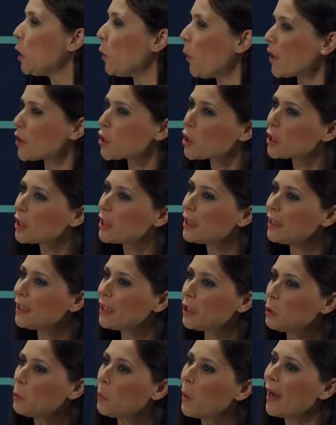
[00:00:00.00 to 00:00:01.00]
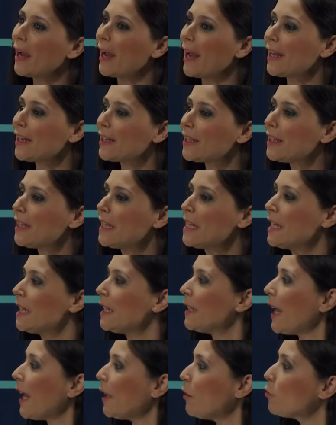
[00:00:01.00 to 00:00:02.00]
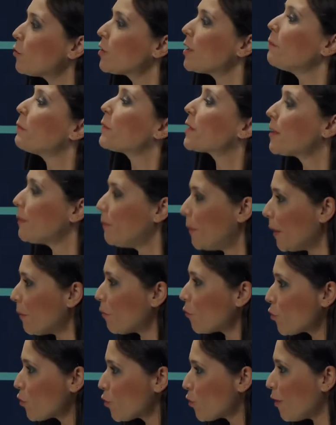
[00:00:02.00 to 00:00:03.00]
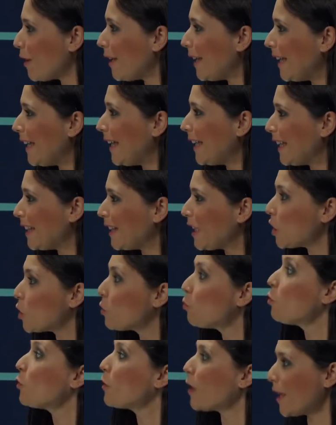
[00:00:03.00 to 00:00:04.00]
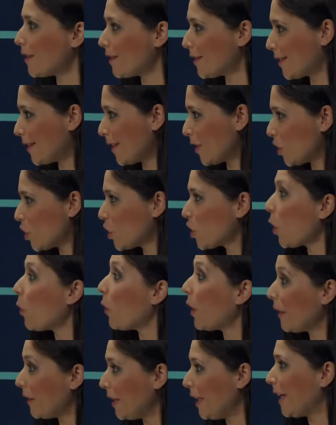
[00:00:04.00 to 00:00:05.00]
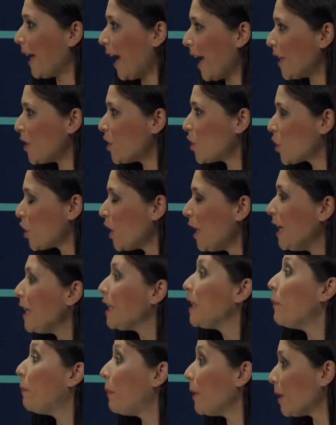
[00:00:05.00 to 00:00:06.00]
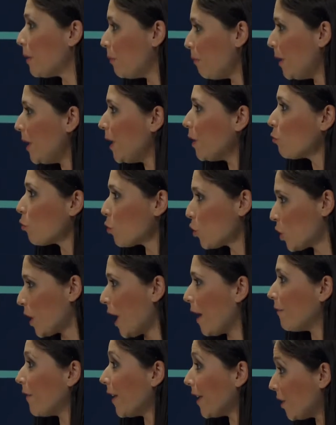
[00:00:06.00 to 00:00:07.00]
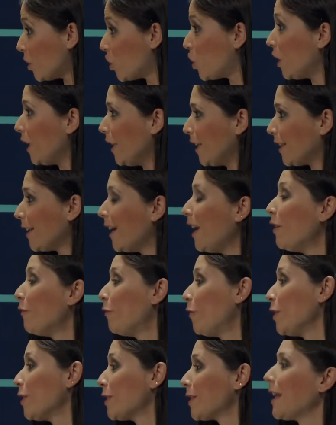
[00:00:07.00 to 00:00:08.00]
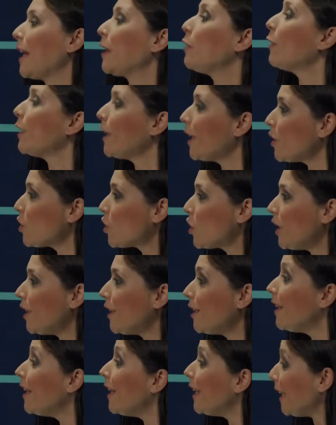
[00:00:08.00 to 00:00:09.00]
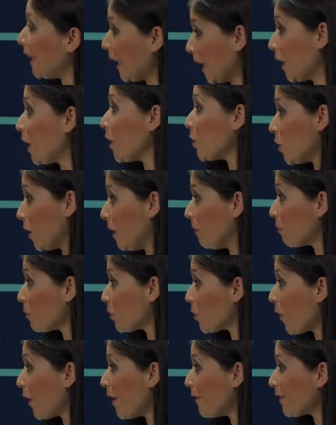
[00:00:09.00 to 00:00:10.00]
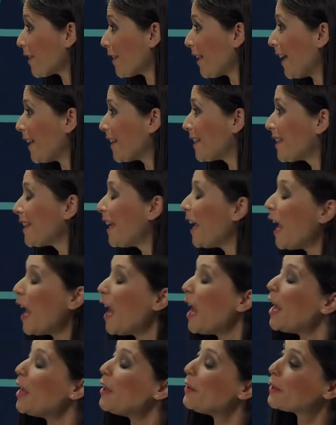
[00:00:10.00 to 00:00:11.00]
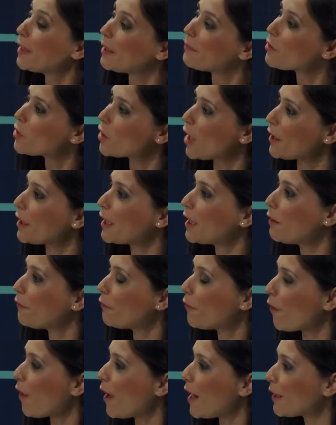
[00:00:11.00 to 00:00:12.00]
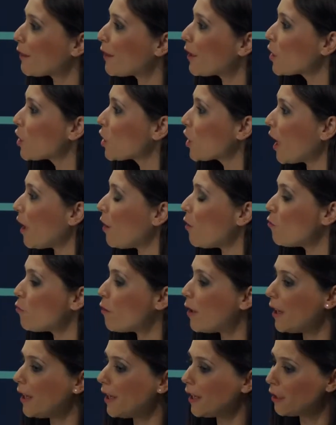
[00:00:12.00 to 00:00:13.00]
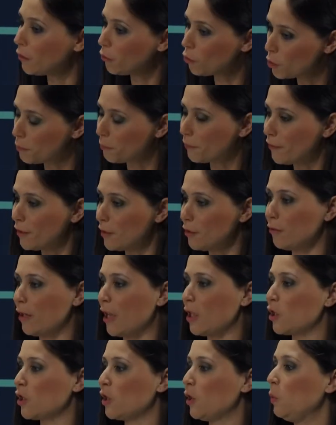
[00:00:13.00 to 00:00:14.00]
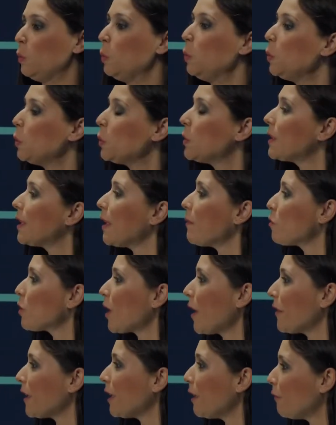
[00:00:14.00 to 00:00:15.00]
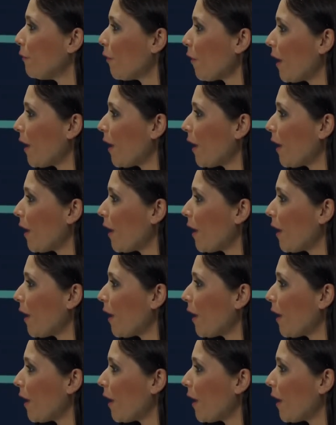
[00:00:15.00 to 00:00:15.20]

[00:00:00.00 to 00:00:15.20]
necessary for us to adapt. At the kickstart, at the start of this, we didn't even realize the radical changes that the pandemic was requiring. We needed to react, and react we did. We have been talking about the